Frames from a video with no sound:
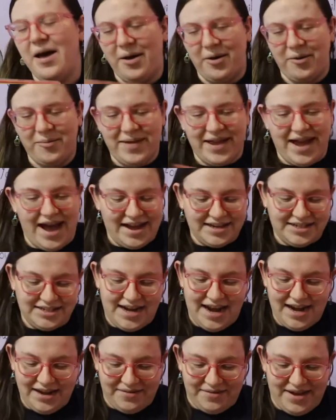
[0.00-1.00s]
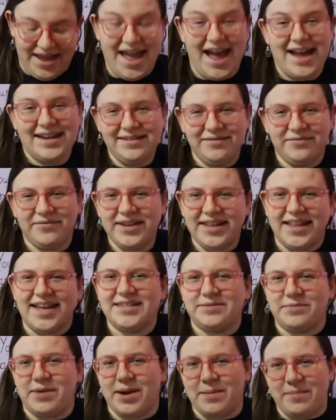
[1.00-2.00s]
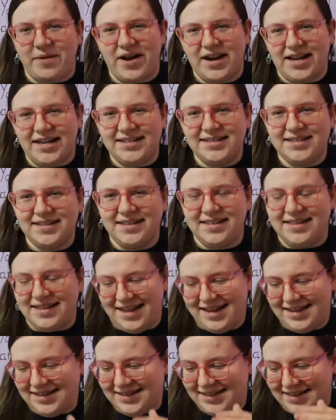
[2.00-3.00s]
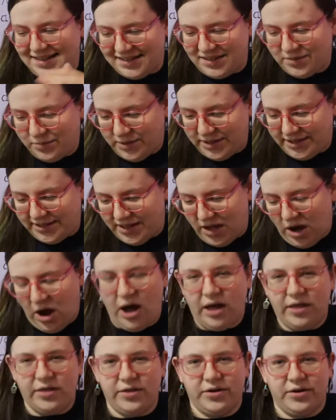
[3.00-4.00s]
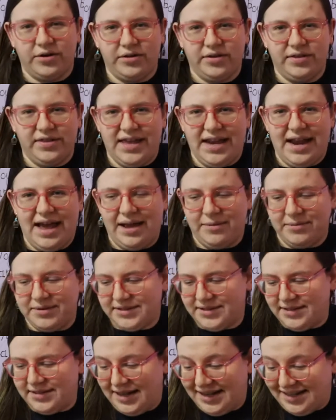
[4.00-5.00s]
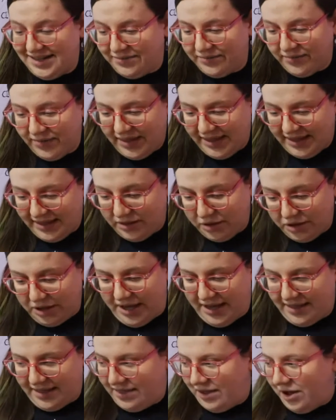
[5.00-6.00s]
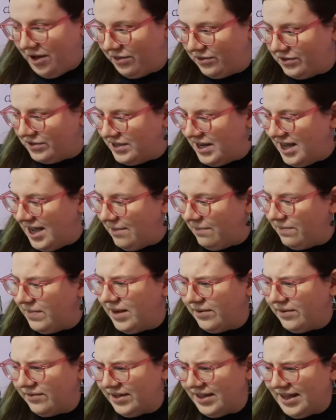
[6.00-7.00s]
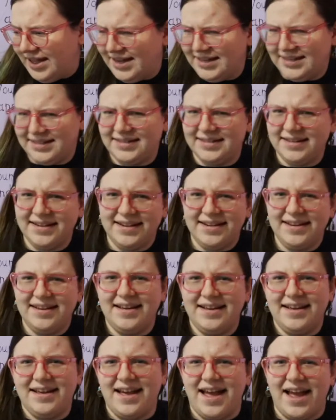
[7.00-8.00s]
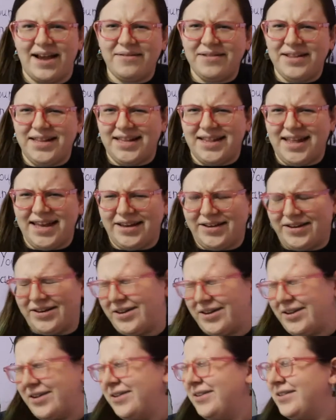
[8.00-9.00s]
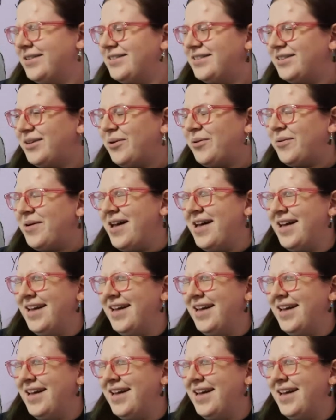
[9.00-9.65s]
Oh my gosh. Anyway, I didn't realize when I bought it that this was the author that I was, I didn't really look at the author's name and realize I really like her. So